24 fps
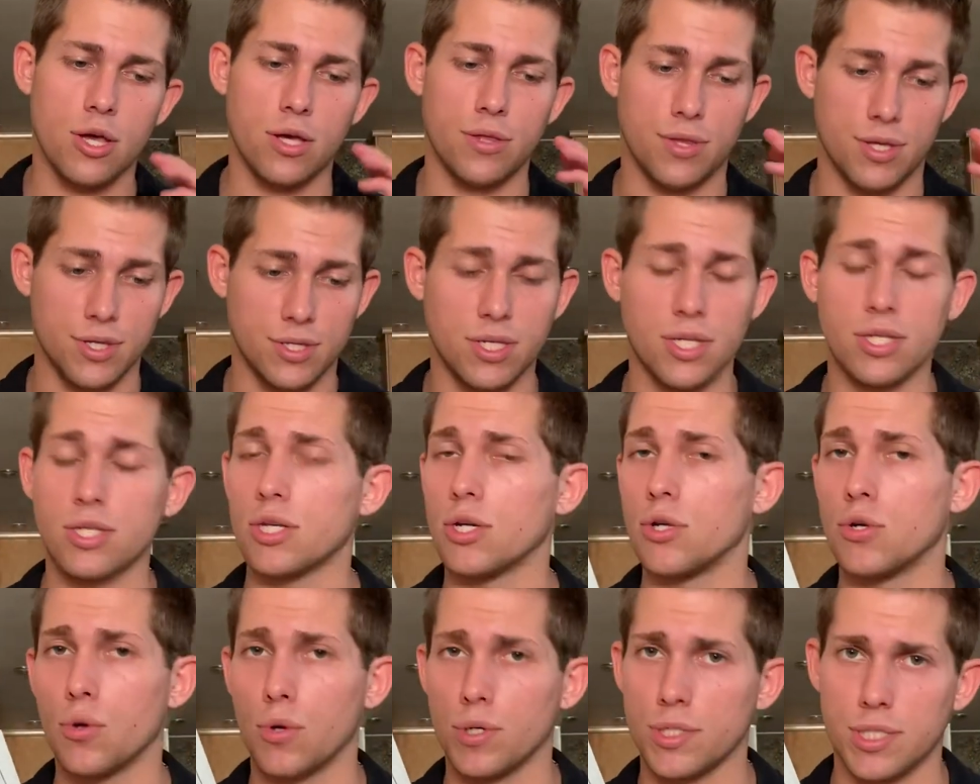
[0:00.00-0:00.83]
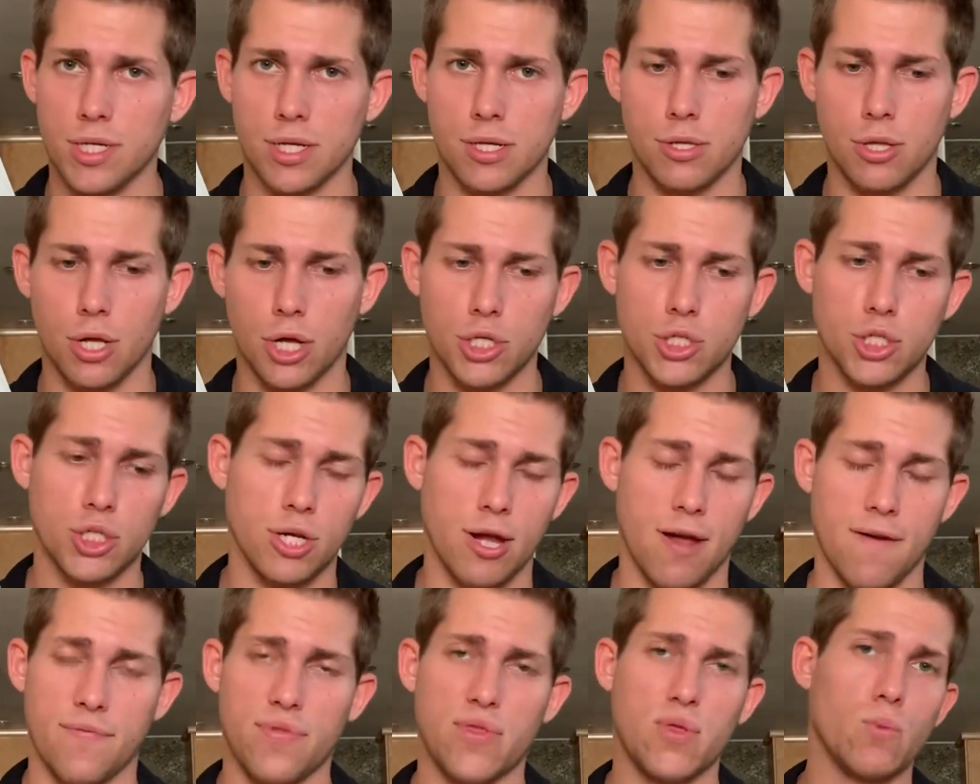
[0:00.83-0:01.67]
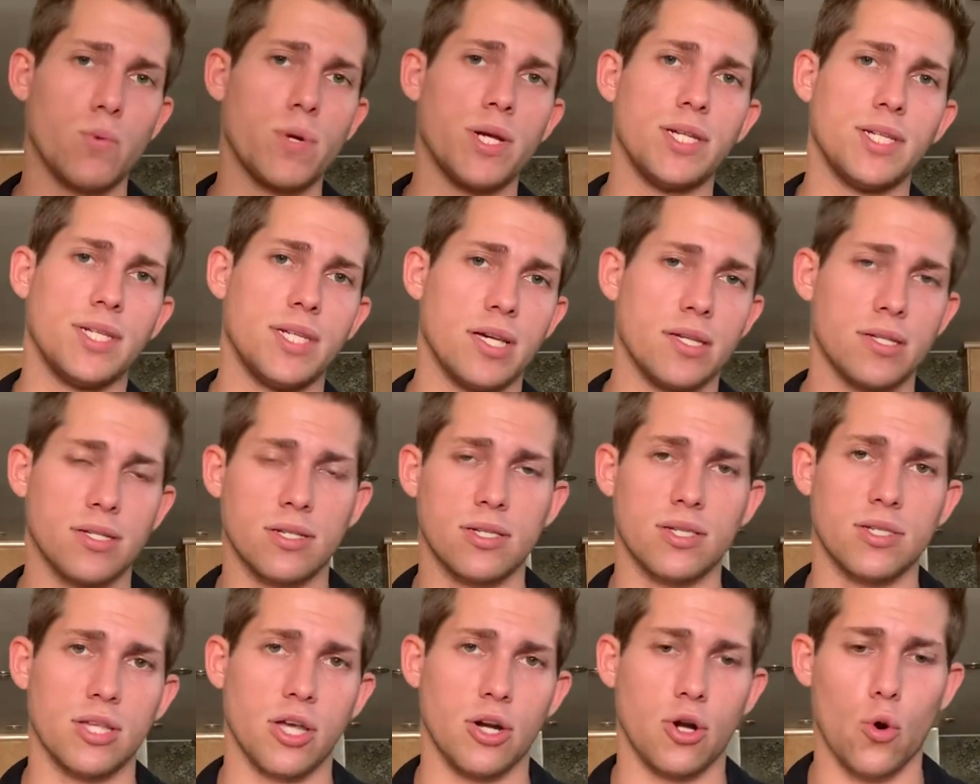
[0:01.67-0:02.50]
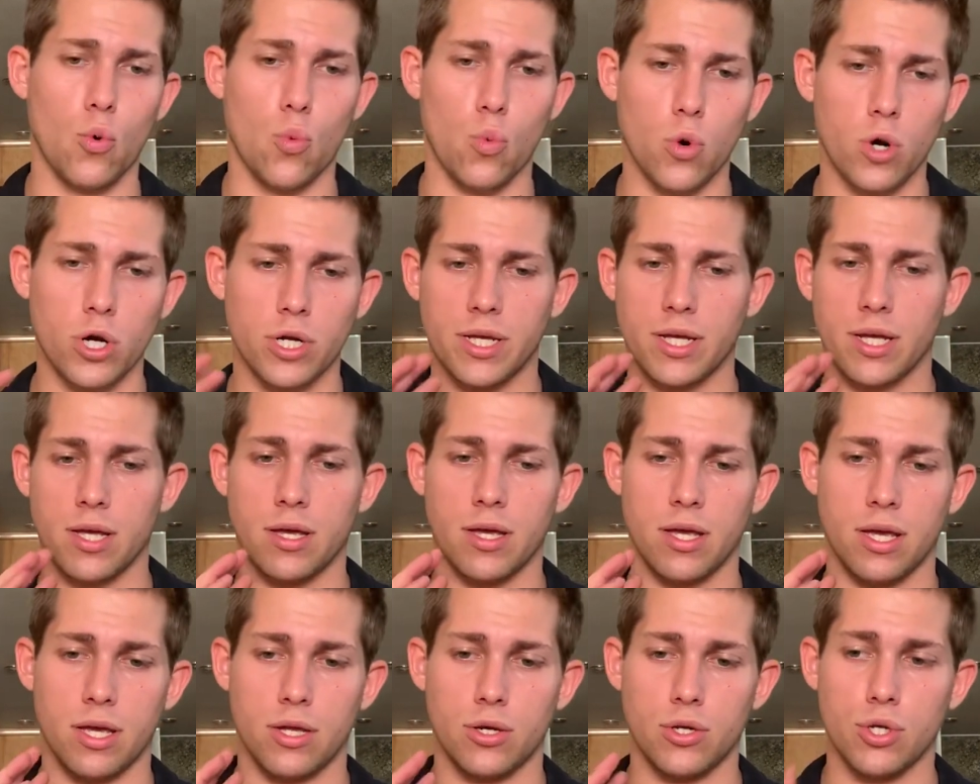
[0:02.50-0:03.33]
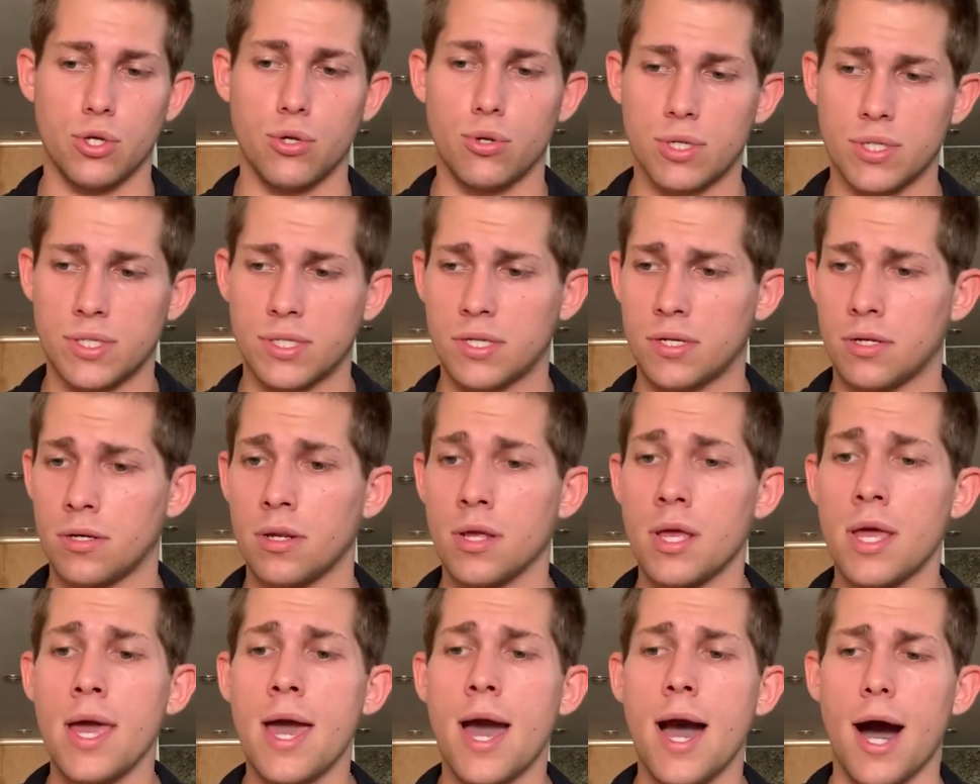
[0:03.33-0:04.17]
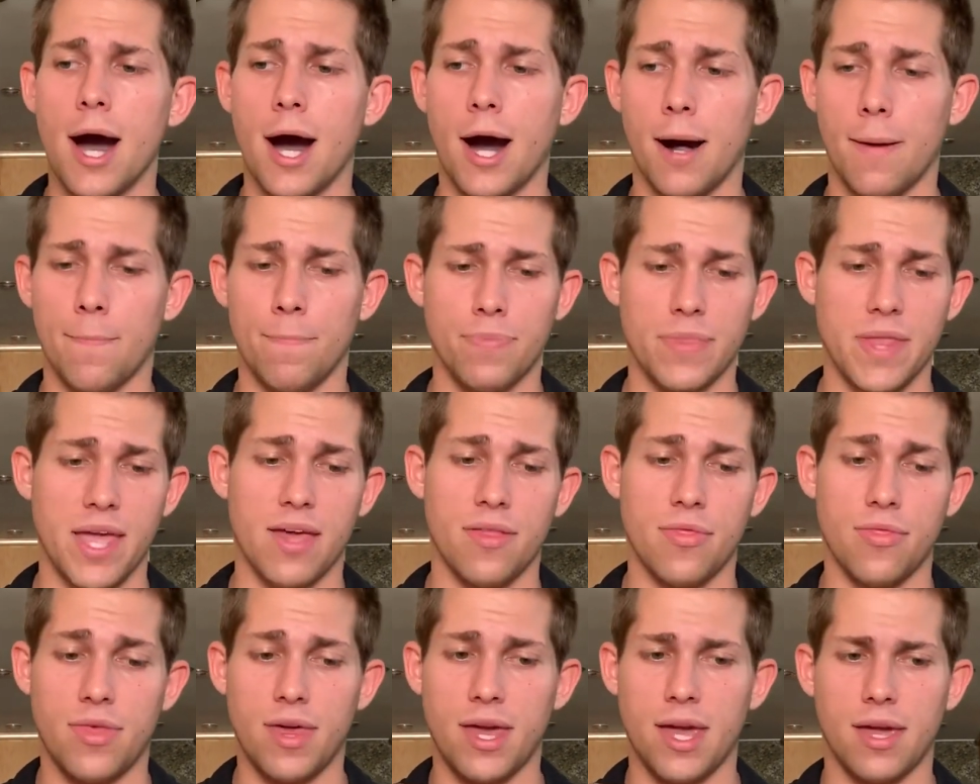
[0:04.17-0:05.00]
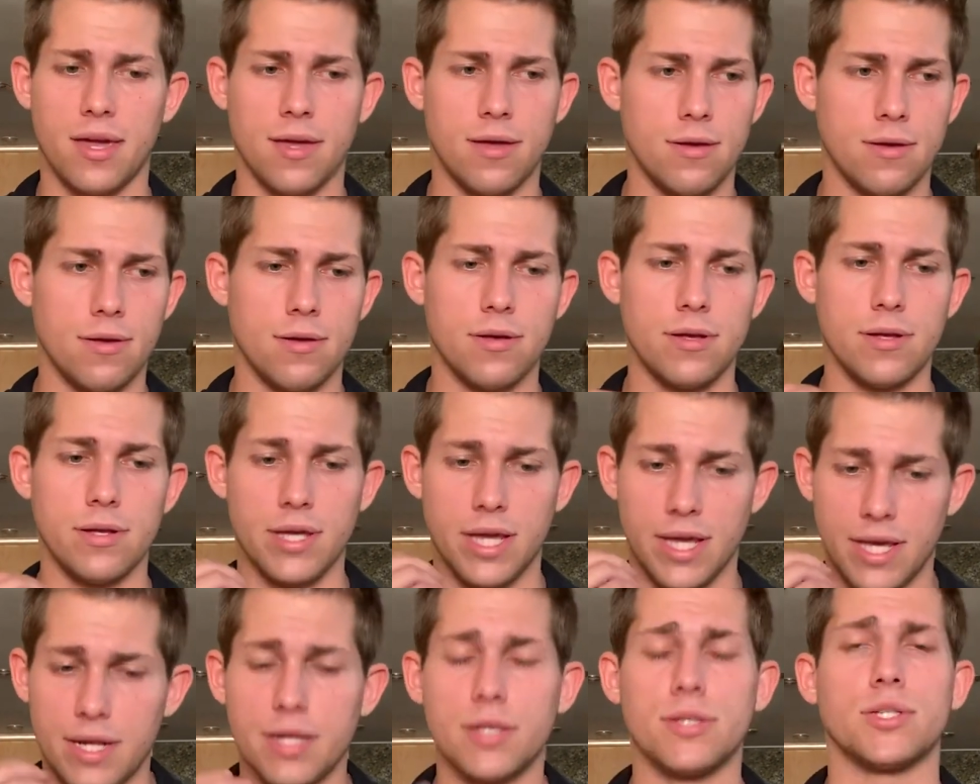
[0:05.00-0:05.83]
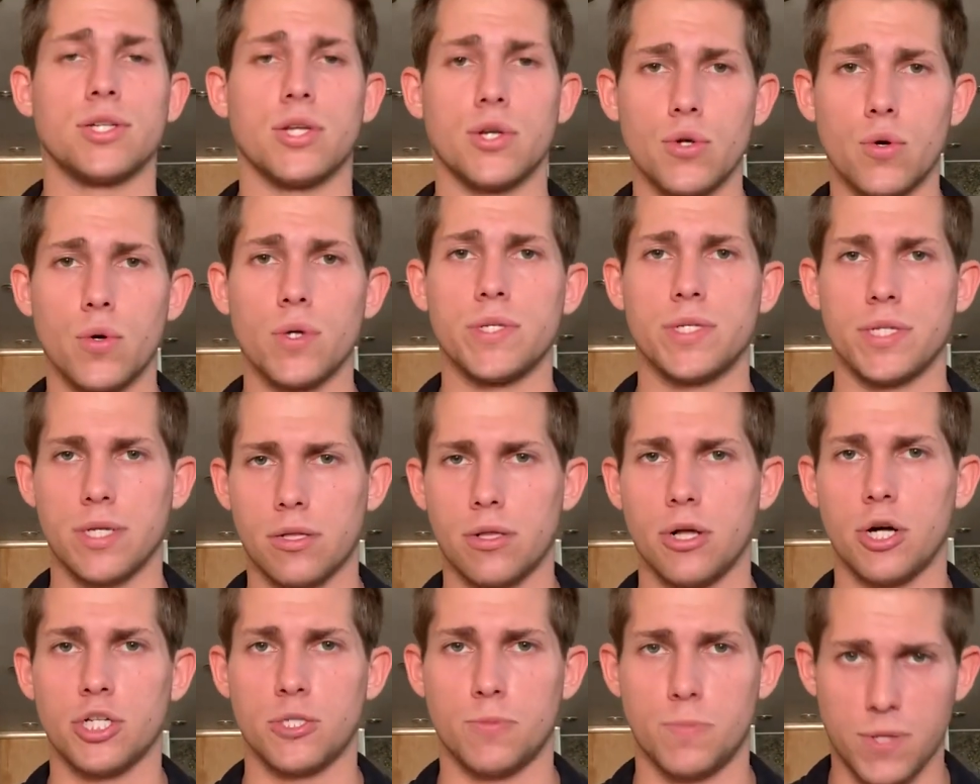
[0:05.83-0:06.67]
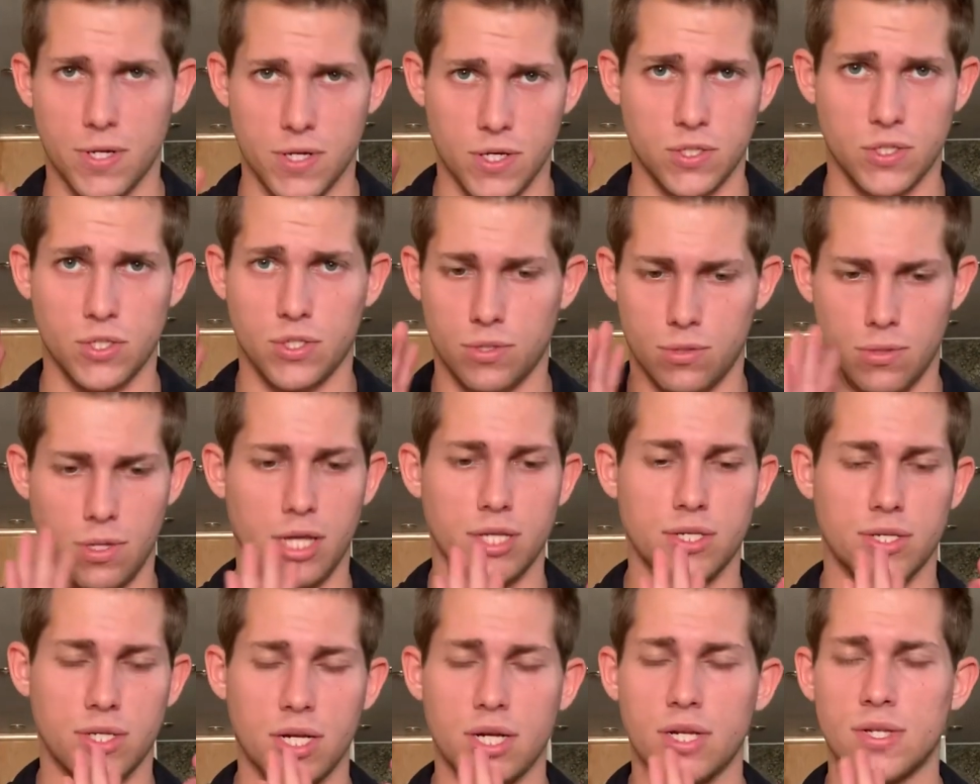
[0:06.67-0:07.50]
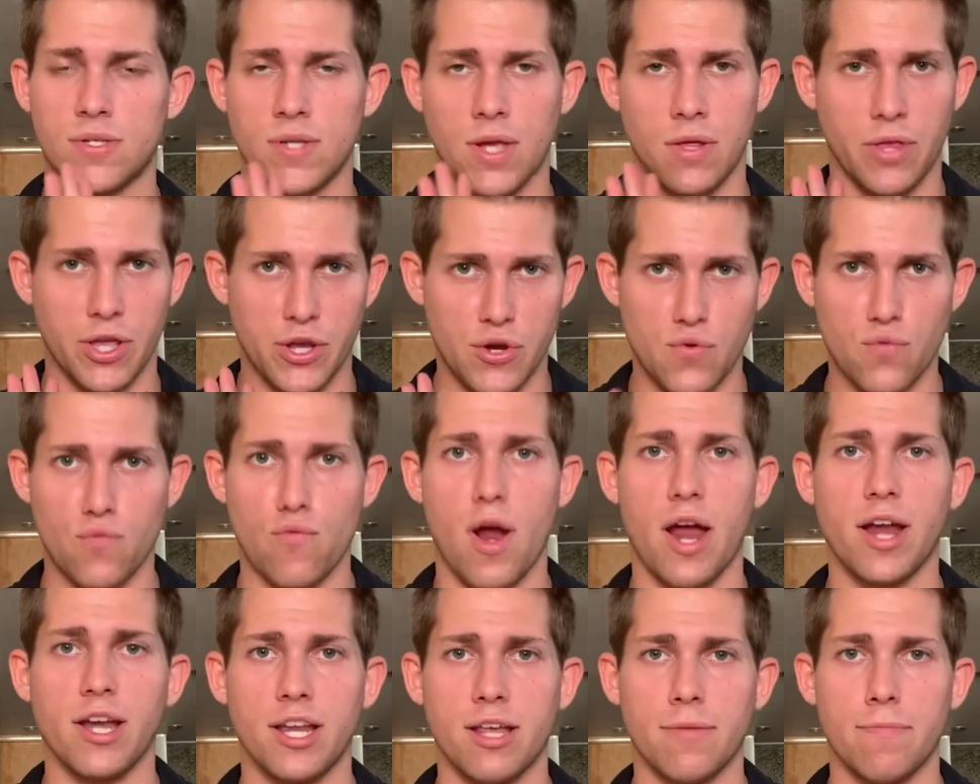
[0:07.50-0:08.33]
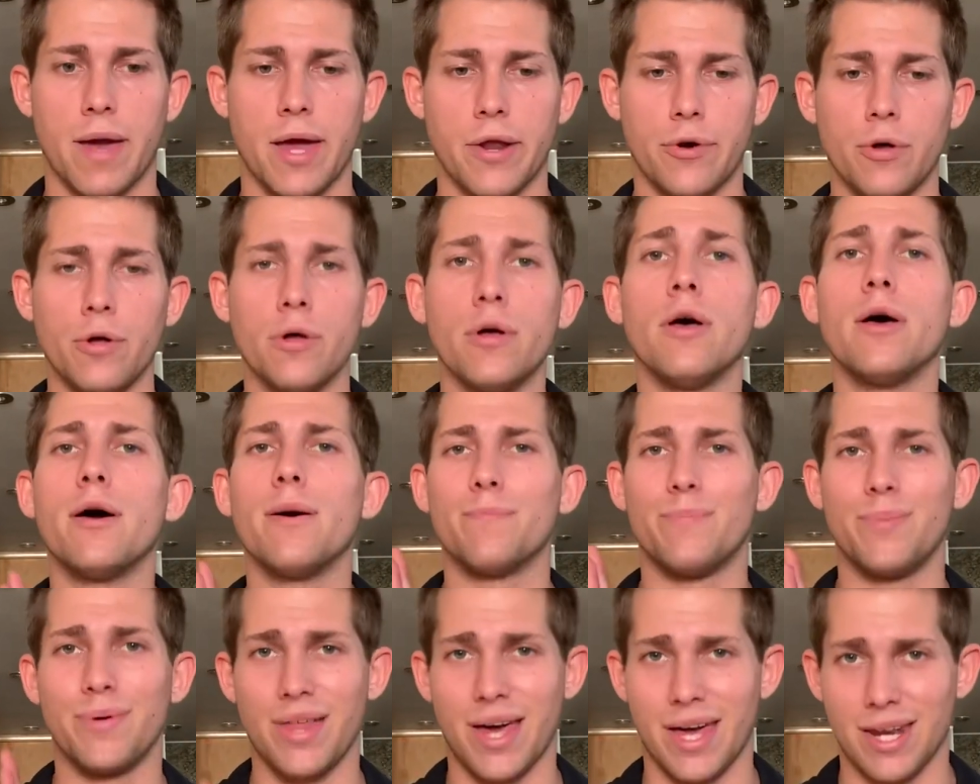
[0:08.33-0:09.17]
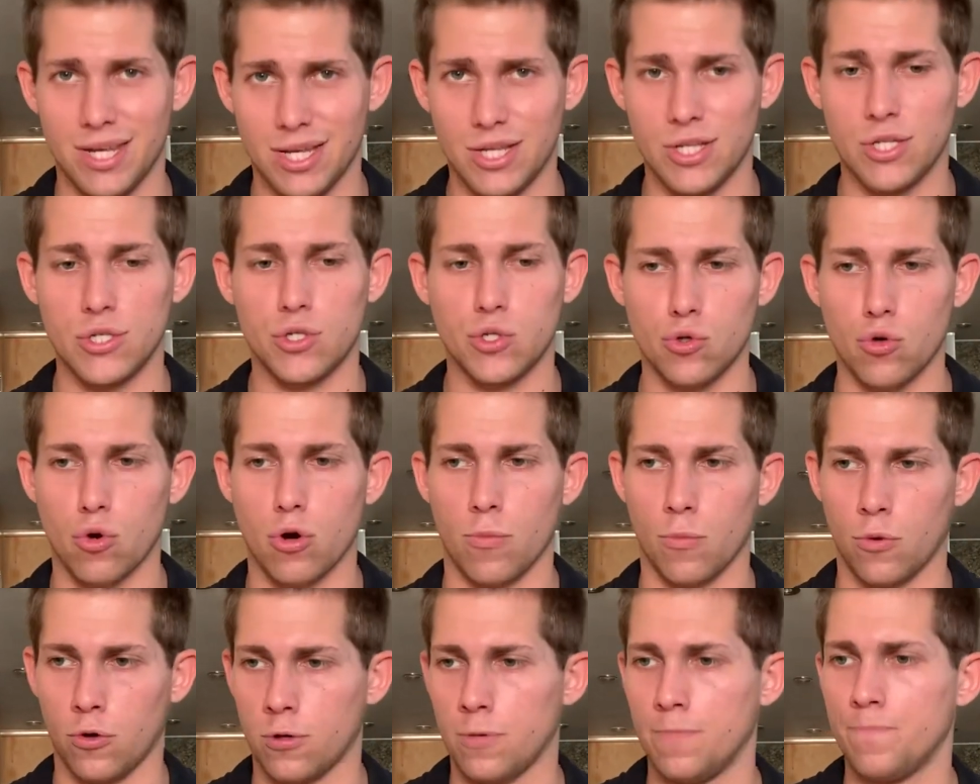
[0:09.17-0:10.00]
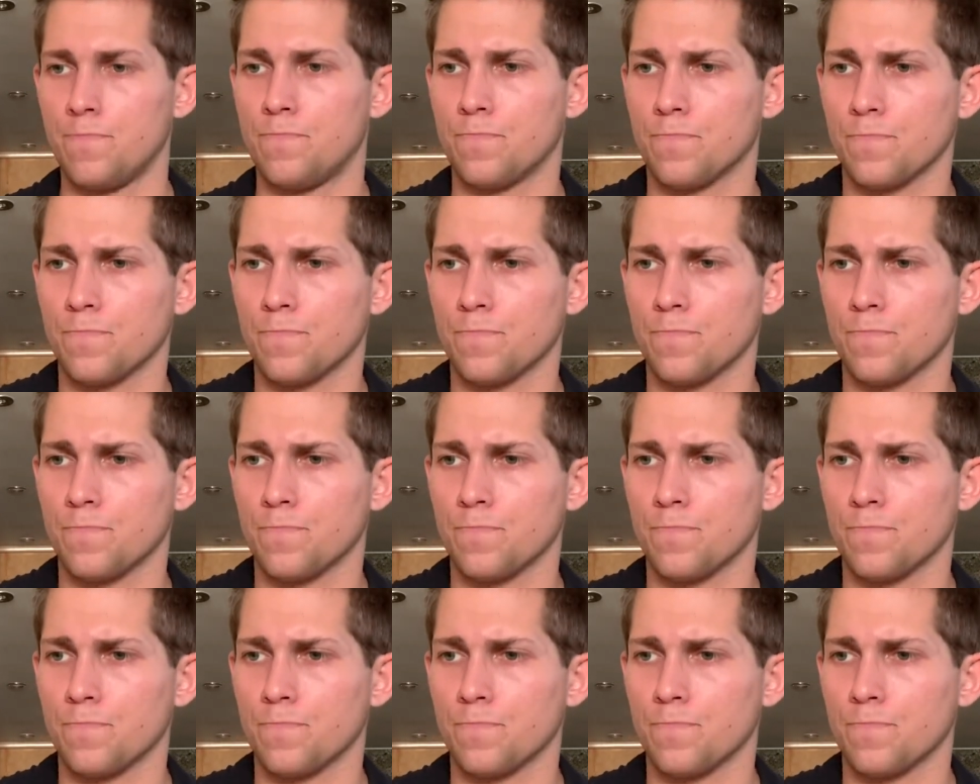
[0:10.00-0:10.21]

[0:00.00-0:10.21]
This is a noisy clutch. You have 3 discs that are working in unison, and it is a noisy clutch because it's going to sound like grinding metal, but that is normal.